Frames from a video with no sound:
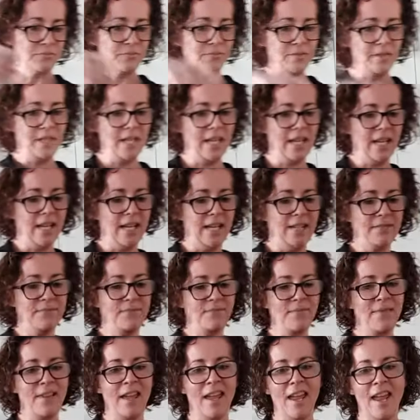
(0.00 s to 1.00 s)
Okay.
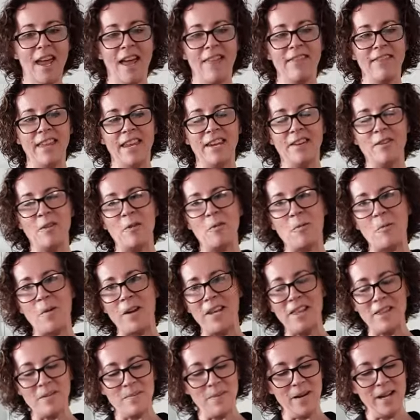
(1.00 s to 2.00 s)
And then
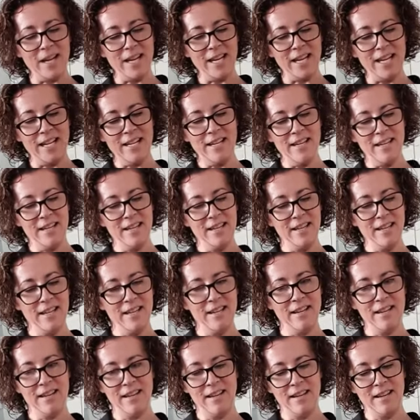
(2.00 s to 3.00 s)
with my
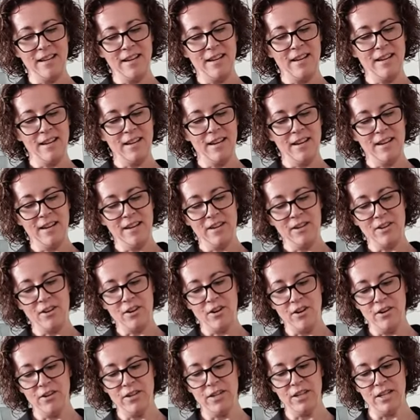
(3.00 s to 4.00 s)

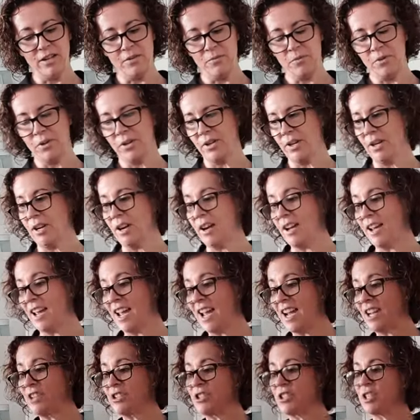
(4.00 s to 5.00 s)
coconut water, I
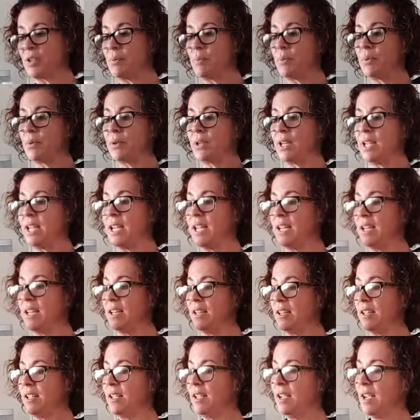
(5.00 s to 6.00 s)
actually put
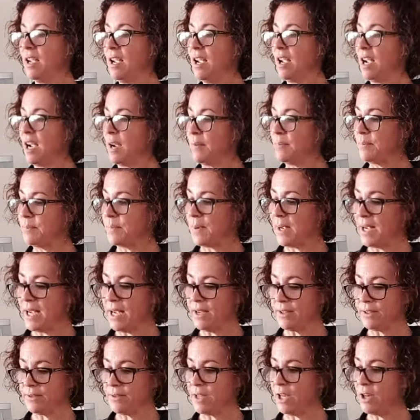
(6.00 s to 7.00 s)
in
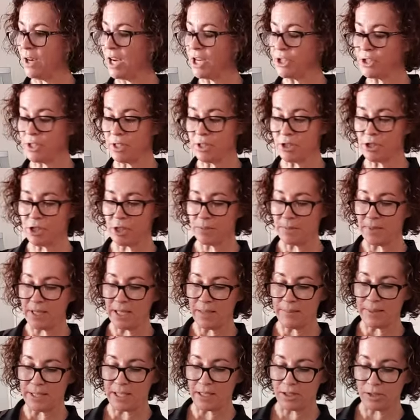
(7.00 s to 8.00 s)
about, no, actually,
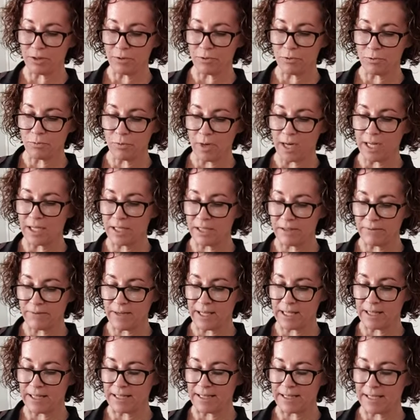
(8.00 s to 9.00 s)
I'll
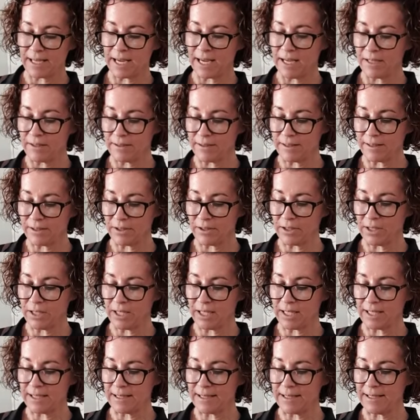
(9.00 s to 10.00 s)
activate the scale so you
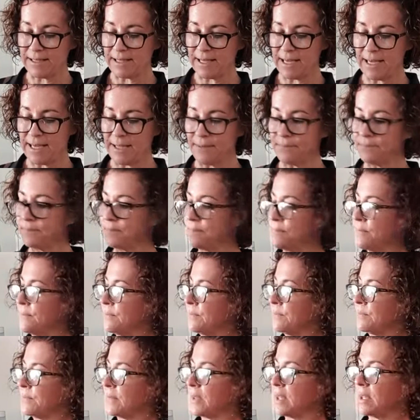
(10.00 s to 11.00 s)
can see.
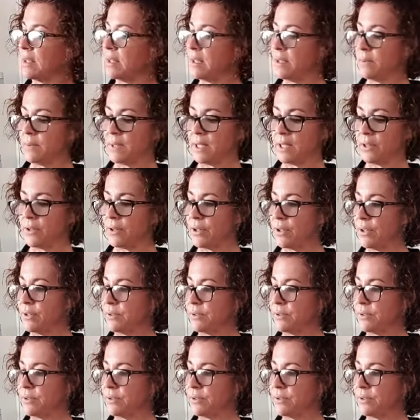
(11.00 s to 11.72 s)
There we go.